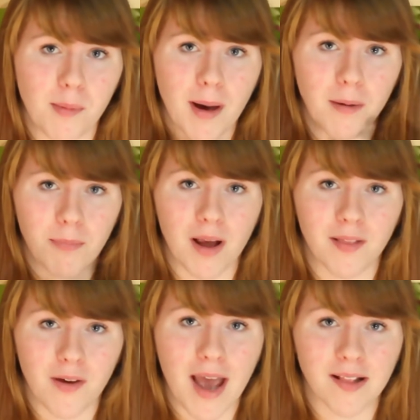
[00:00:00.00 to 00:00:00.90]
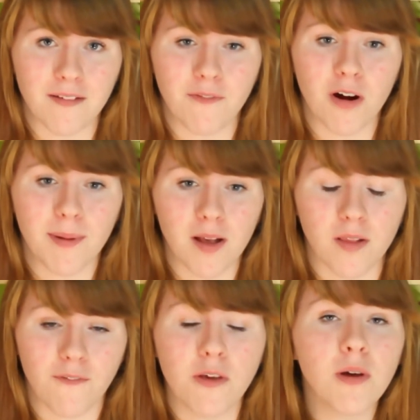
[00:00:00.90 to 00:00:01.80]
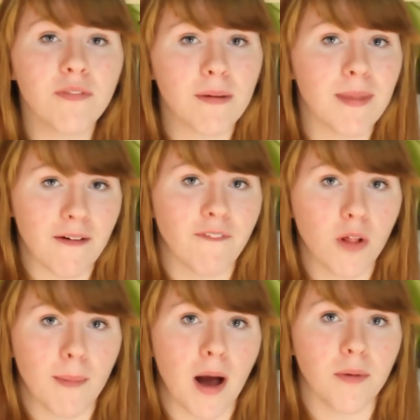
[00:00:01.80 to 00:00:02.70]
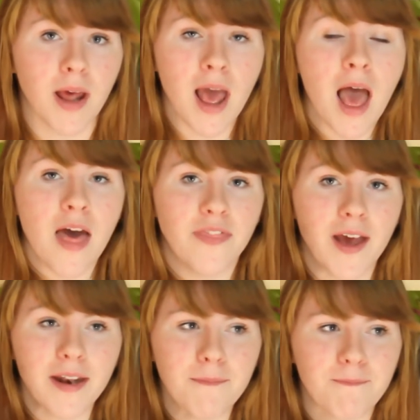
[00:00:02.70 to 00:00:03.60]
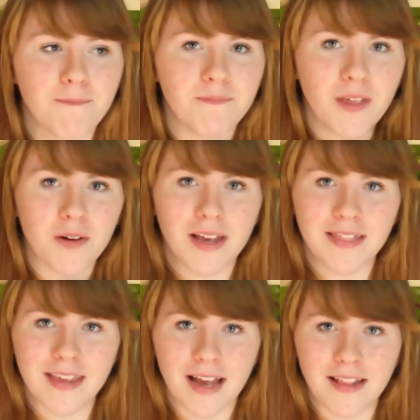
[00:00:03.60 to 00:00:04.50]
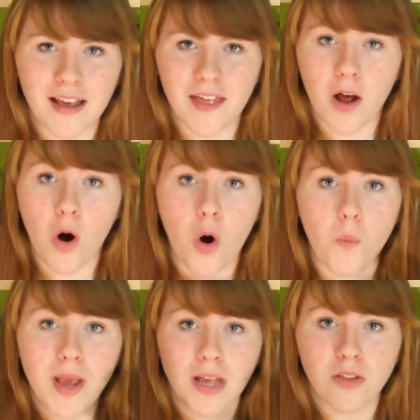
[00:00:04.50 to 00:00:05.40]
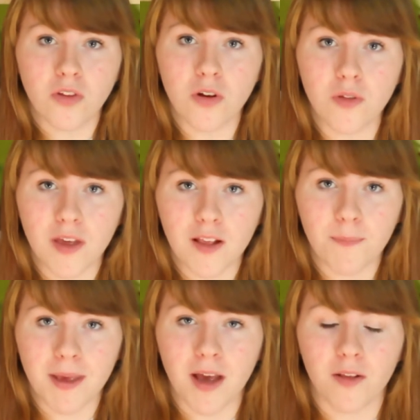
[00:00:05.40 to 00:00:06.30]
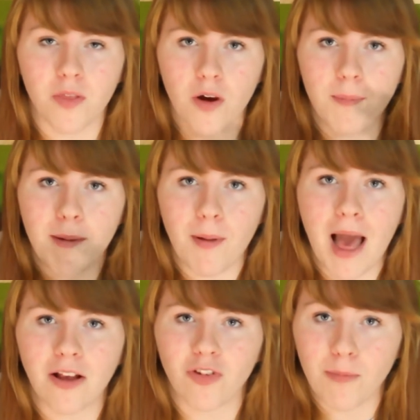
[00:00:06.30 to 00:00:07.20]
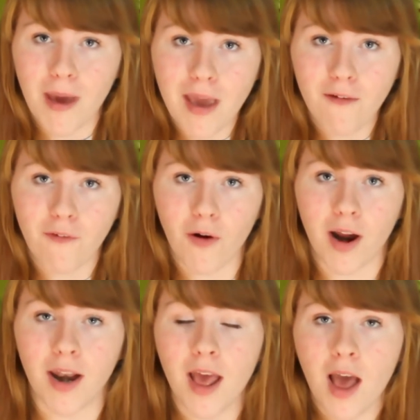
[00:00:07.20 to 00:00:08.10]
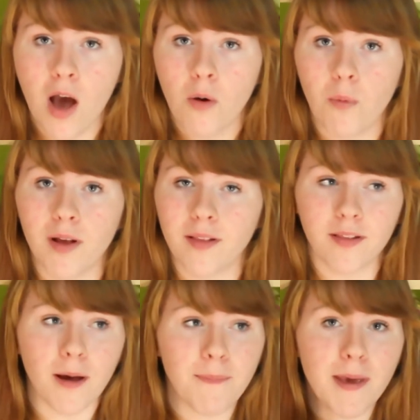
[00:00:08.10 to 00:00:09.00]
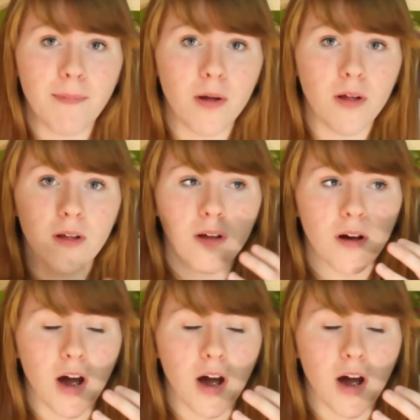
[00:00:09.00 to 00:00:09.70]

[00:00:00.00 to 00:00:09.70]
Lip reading: amount of price they're asking for, because if you give them that full amount, then they'll get the idea that, oh, we can do this because there are people actually paying for it. Some people